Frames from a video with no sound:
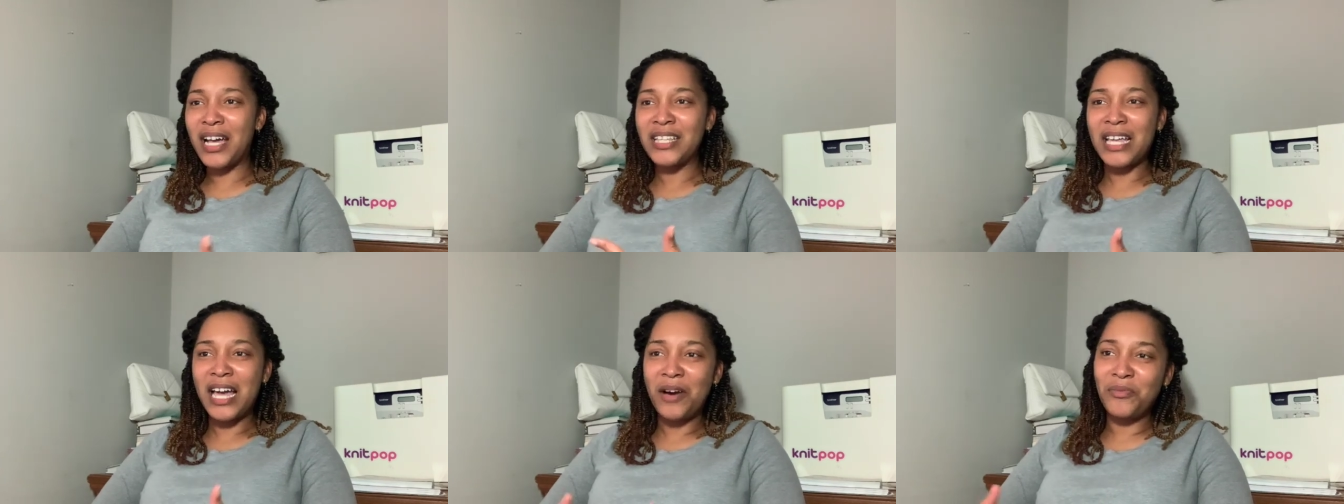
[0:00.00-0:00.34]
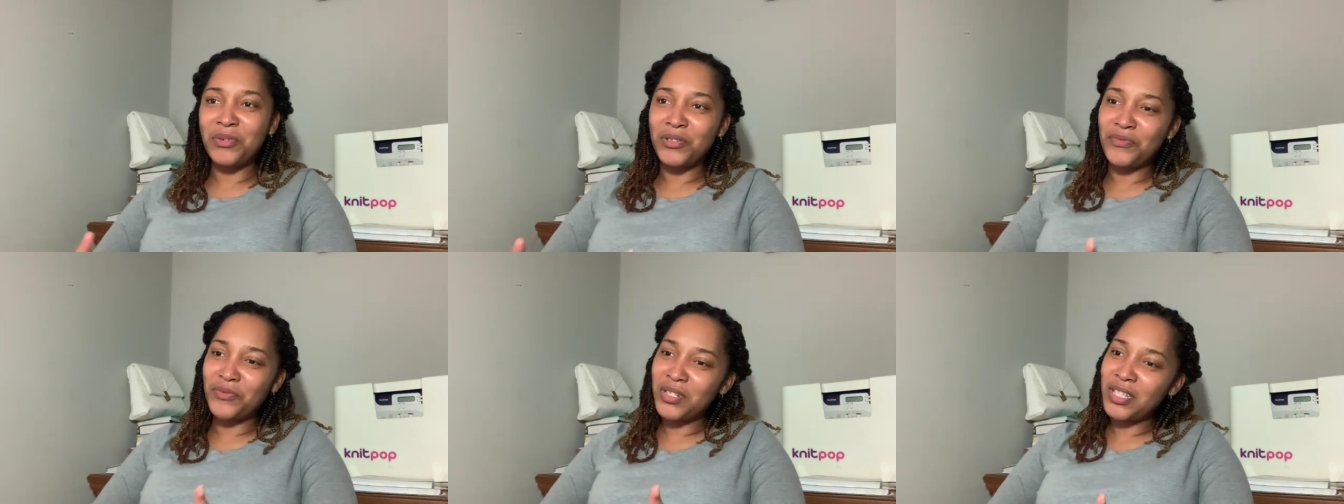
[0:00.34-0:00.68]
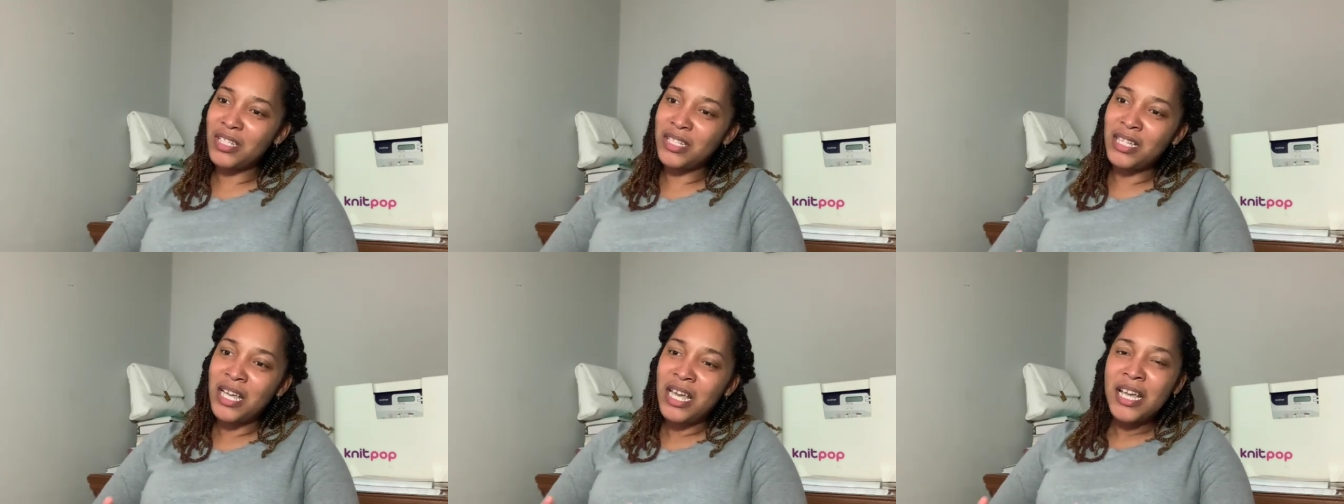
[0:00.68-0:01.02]
Y'all wasn't
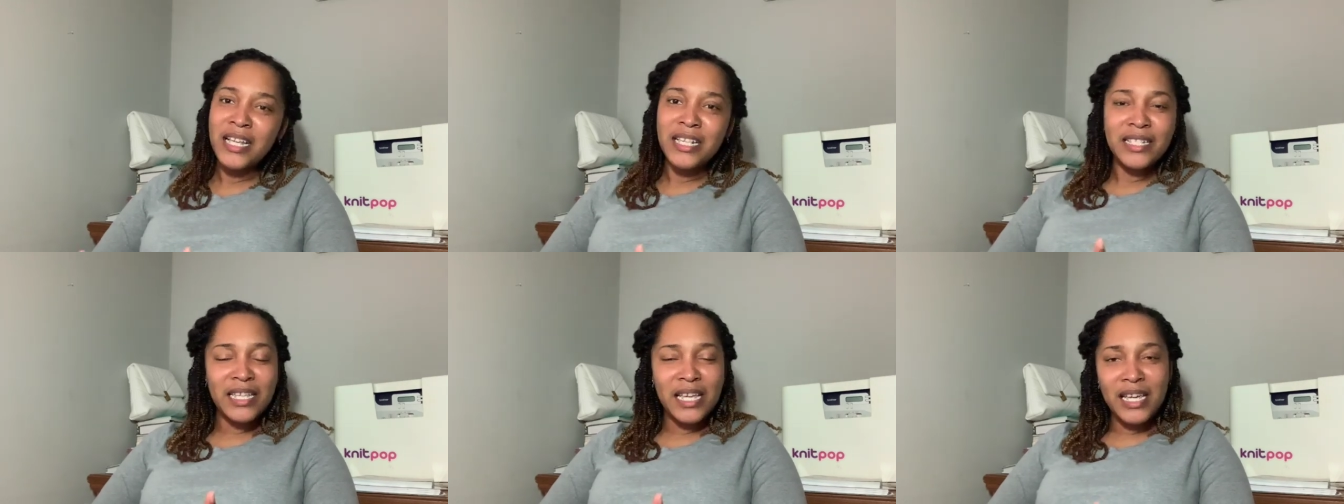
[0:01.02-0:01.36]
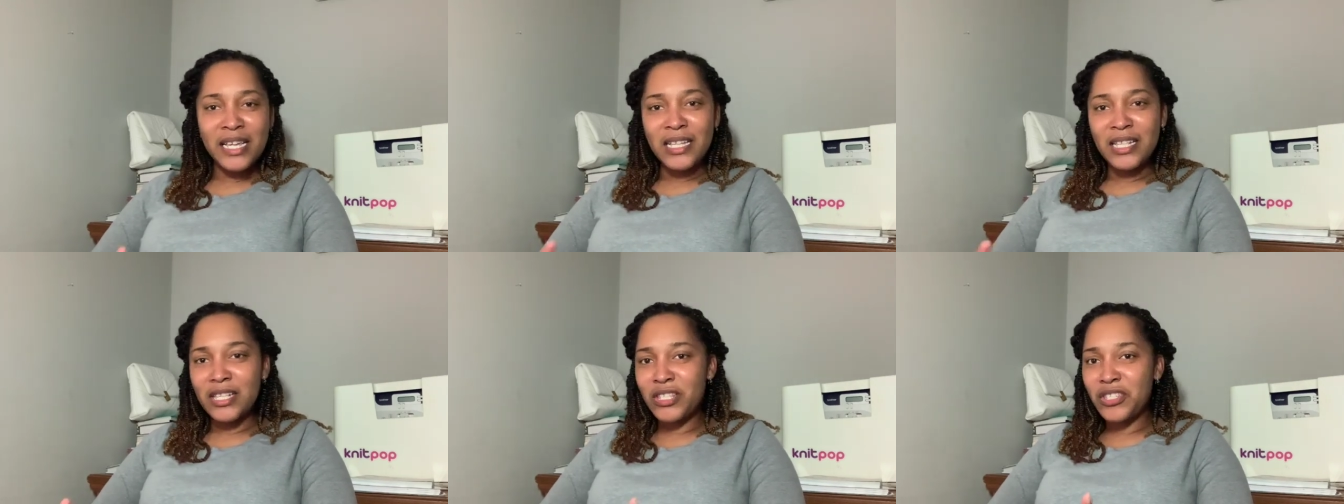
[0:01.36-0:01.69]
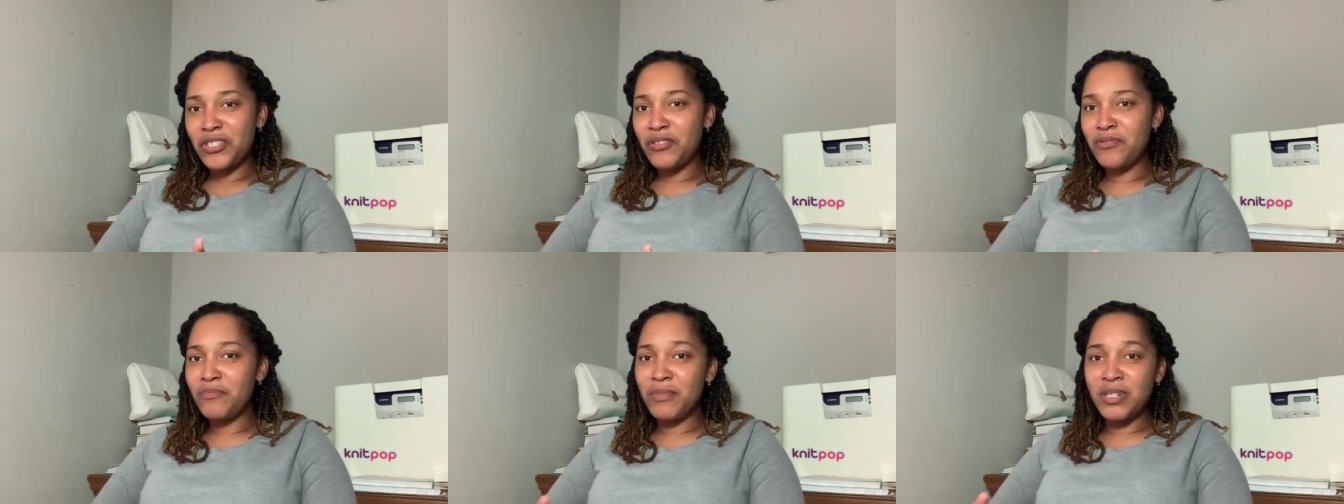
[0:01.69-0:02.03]
really saying
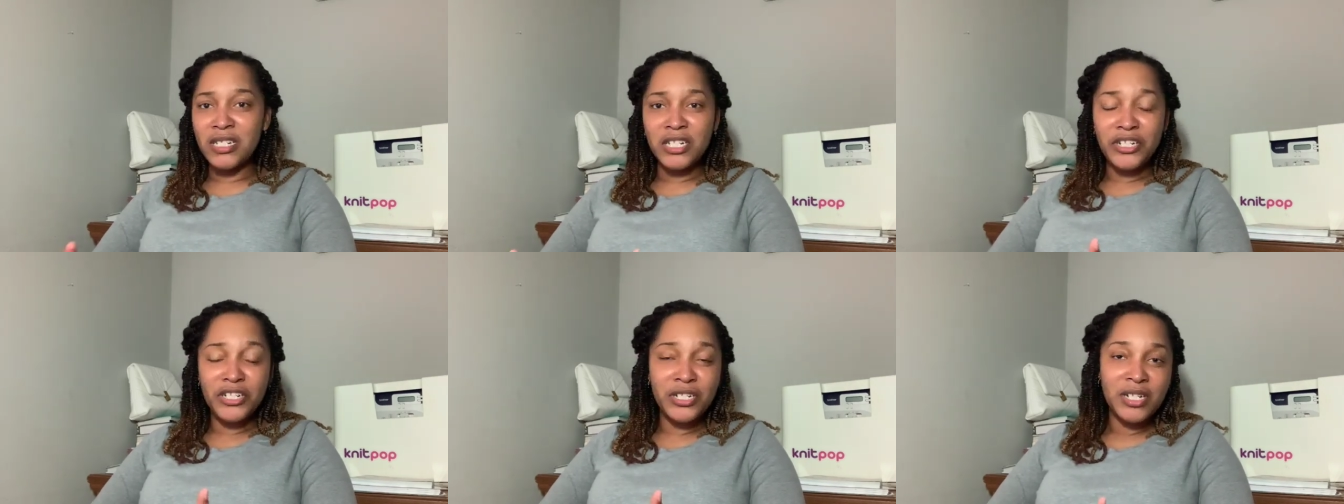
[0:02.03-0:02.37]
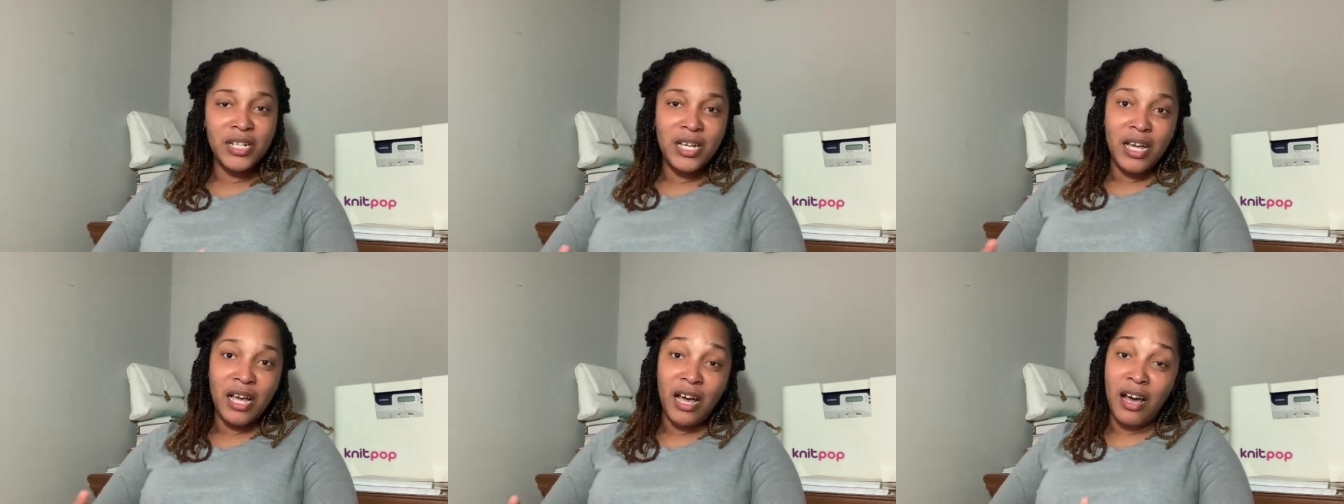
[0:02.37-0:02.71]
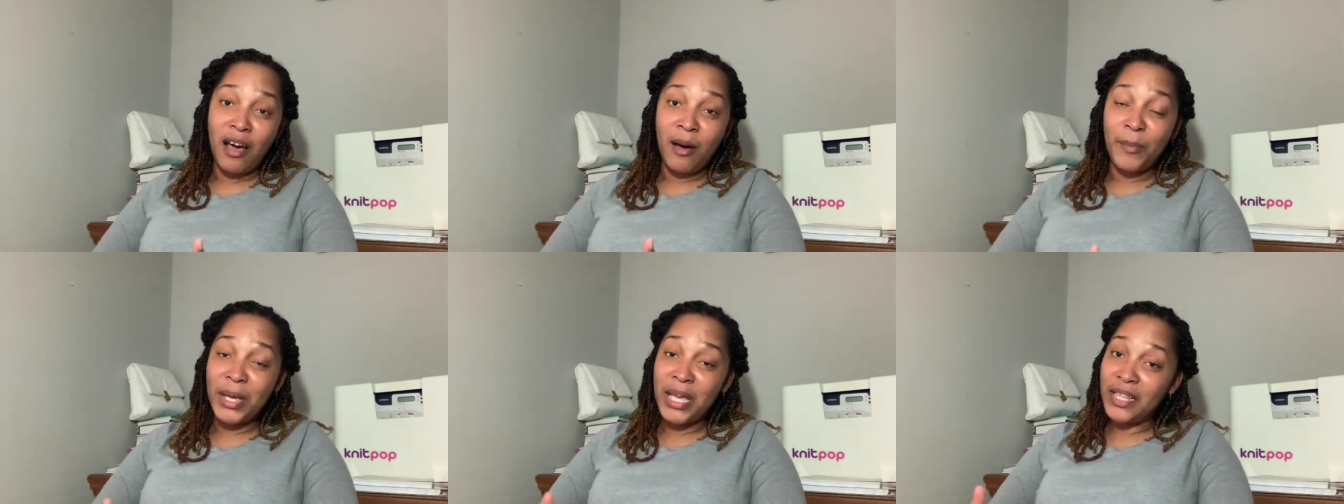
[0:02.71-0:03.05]
too much
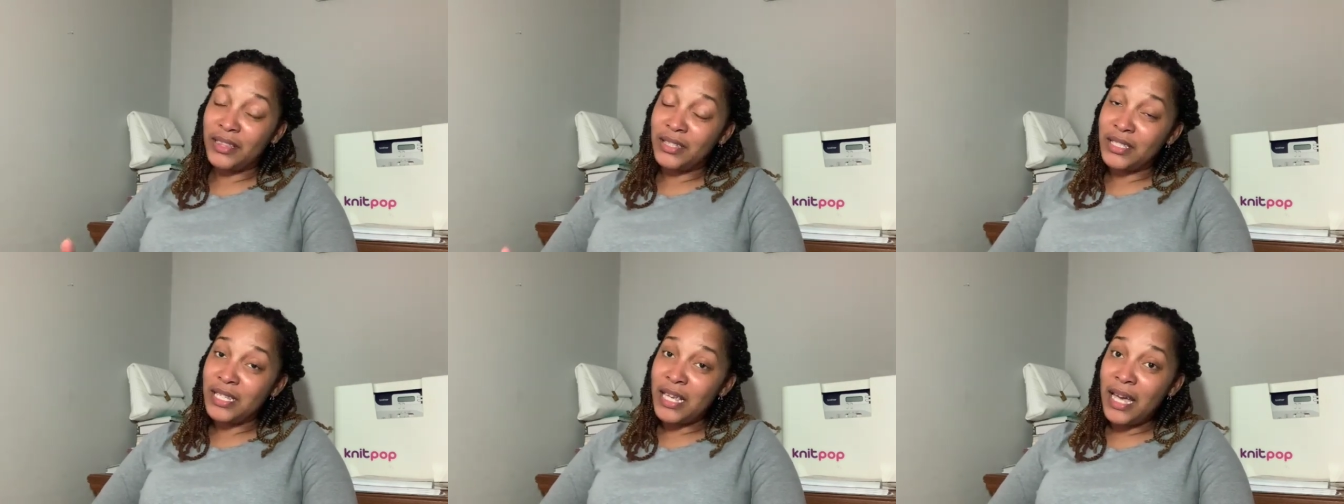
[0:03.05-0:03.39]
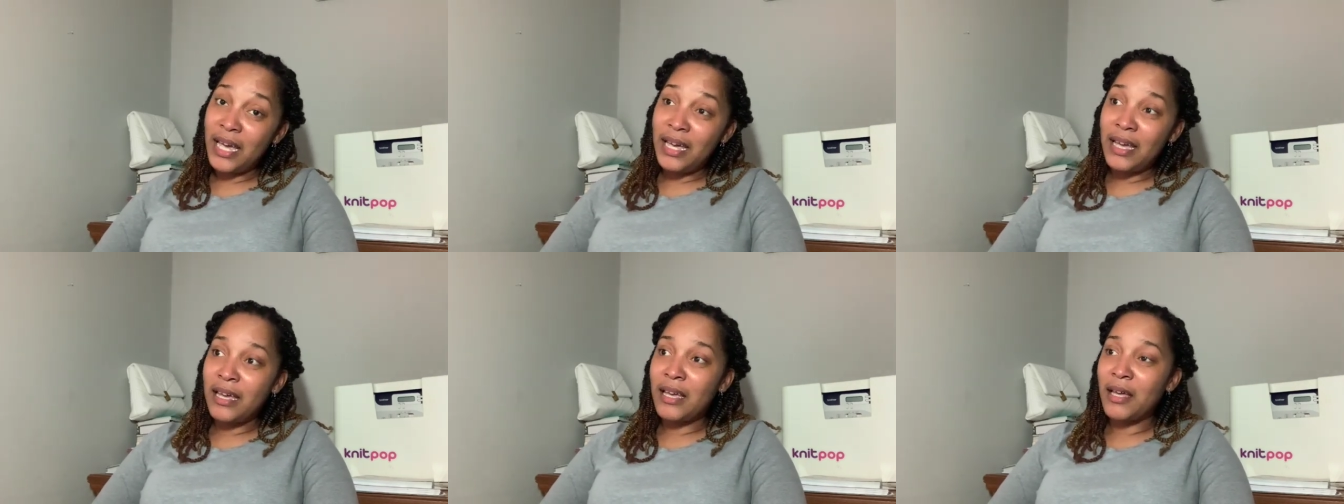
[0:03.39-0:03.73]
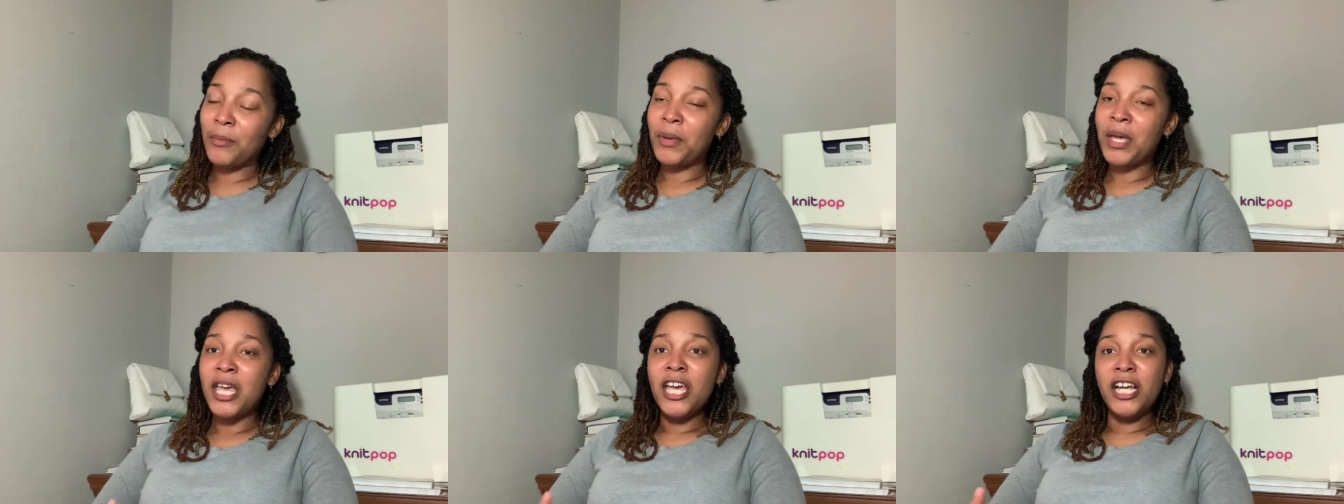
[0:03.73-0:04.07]
um, at the
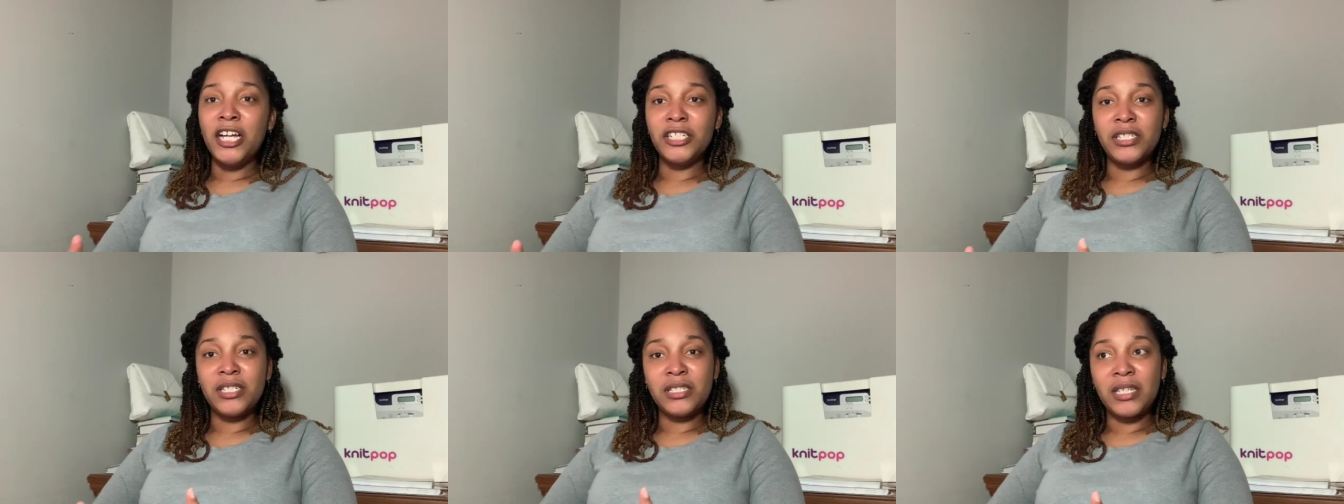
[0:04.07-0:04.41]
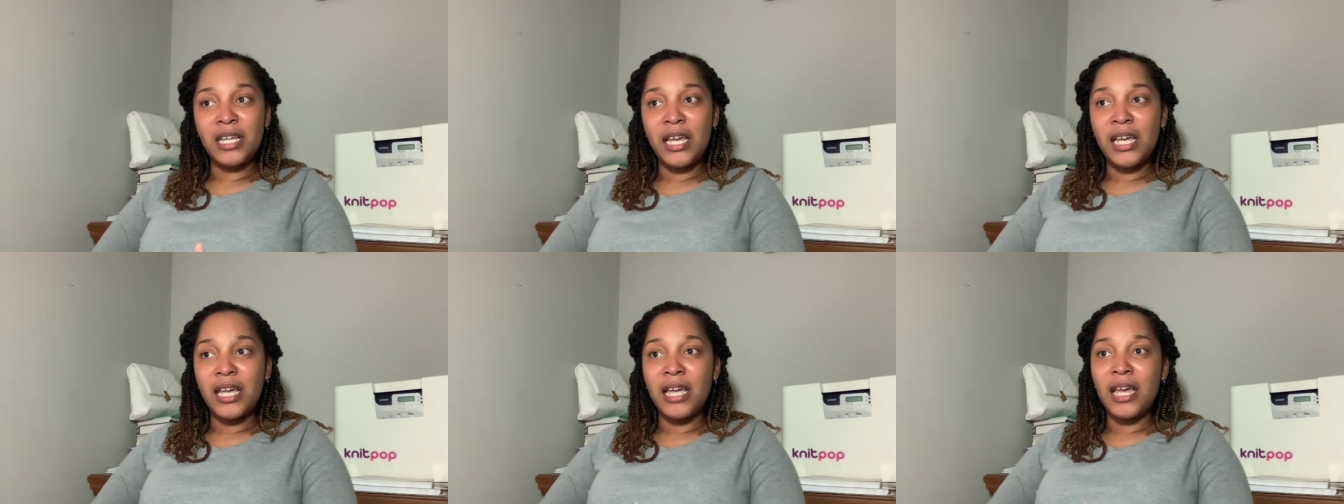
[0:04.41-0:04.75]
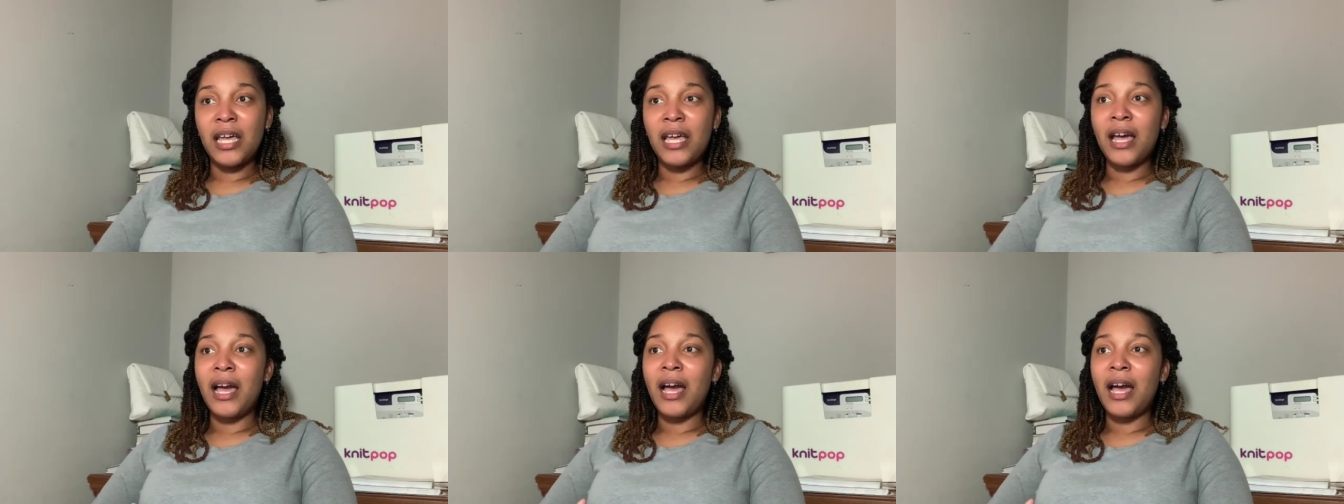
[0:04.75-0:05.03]
time, and she said,